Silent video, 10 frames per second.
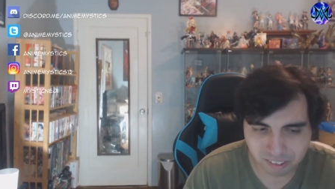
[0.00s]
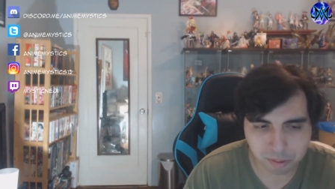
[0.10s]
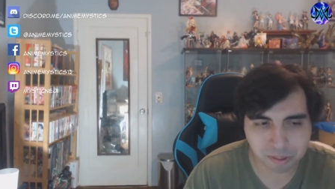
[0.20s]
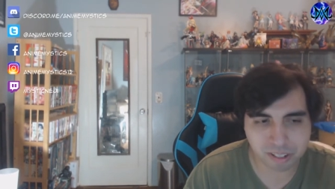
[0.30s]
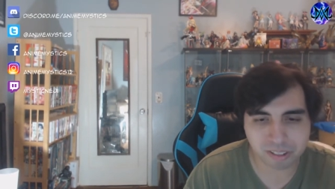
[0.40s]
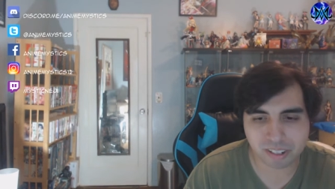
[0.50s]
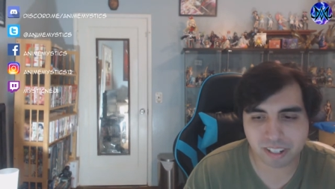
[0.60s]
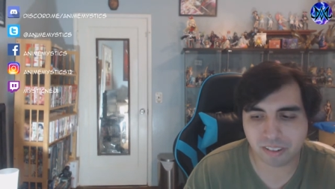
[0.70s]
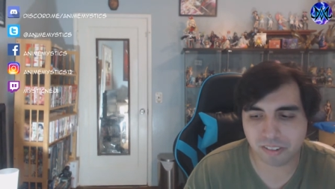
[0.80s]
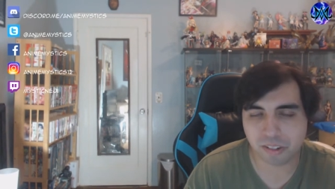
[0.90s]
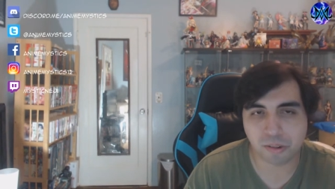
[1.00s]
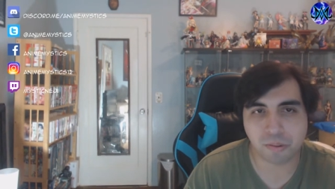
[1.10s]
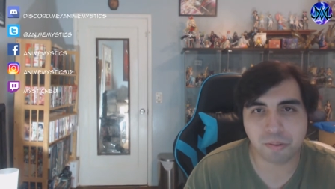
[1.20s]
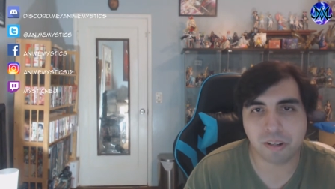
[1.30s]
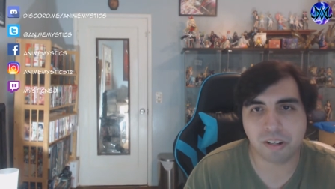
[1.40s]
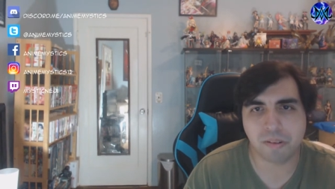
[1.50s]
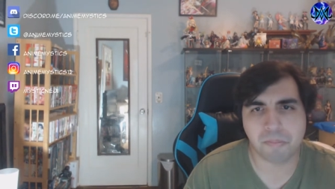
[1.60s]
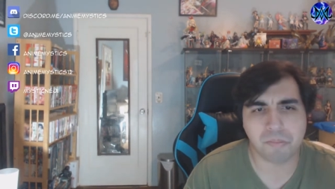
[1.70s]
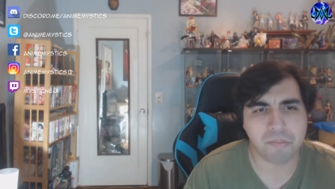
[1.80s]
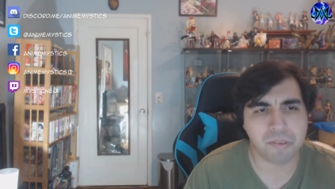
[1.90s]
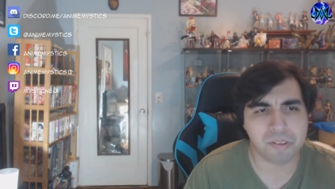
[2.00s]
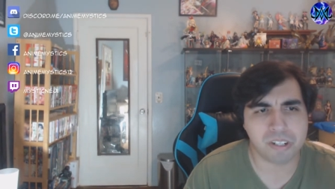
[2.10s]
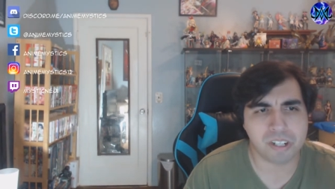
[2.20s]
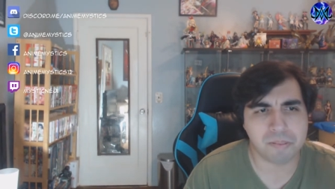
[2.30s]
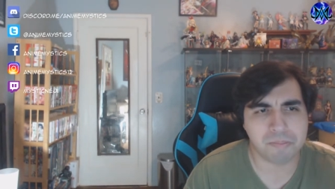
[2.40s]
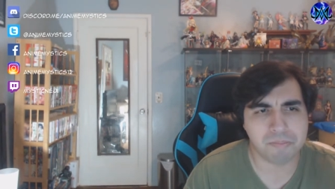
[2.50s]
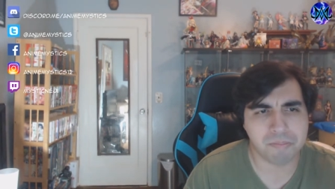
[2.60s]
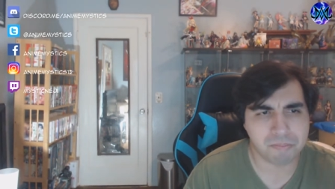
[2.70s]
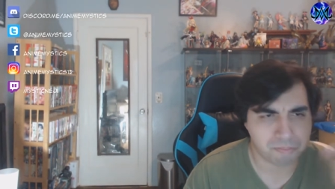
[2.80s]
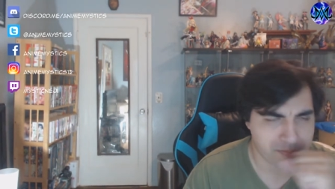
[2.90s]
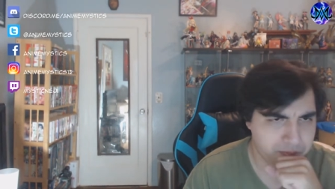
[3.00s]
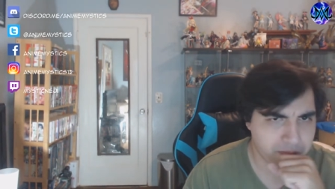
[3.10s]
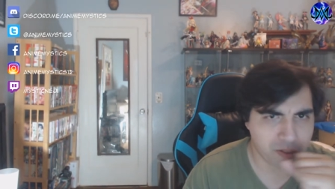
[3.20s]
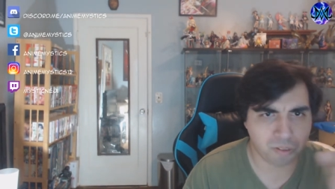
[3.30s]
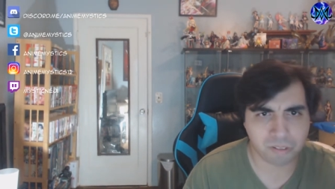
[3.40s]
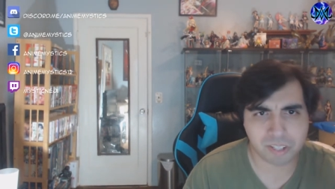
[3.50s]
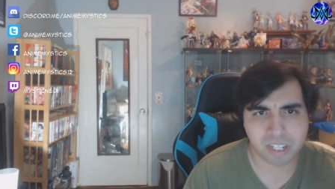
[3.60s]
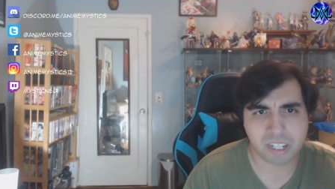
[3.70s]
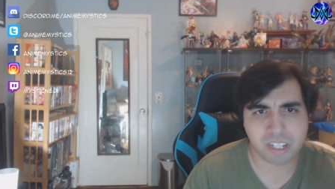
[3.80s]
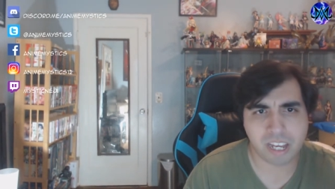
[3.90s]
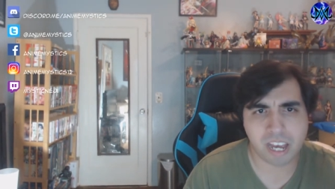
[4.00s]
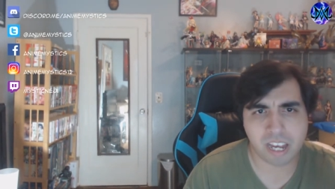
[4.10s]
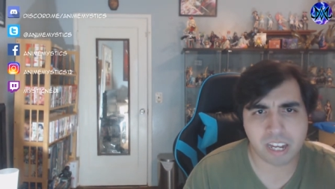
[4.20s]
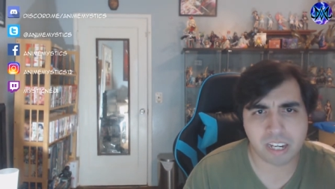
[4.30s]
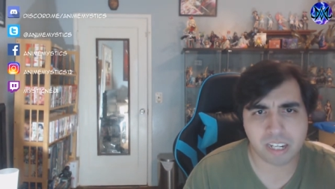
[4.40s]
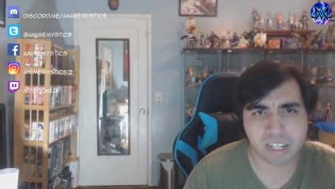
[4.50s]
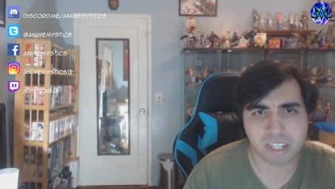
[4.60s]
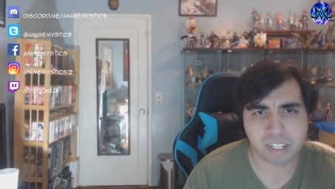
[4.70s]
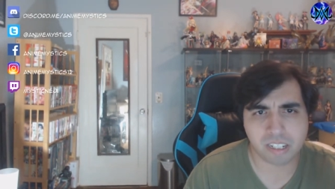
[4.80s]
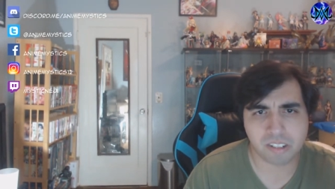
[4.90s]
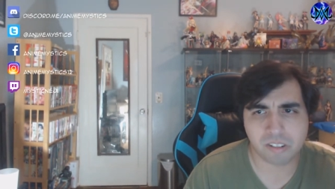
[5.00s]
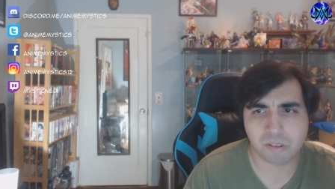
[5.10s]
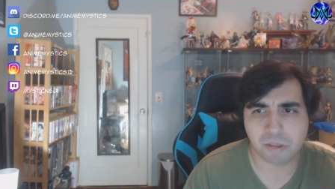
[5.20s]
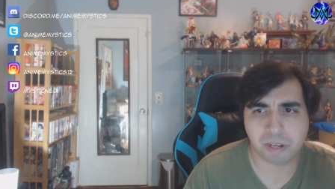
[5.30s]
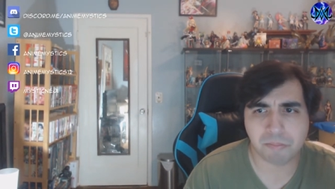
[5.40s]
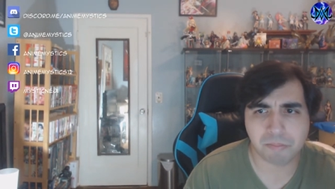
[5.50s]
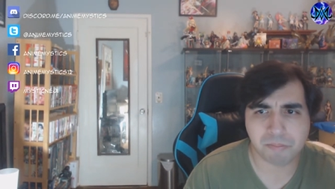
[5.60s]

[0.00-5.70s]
the other two, was it, Olivia and Kasumi,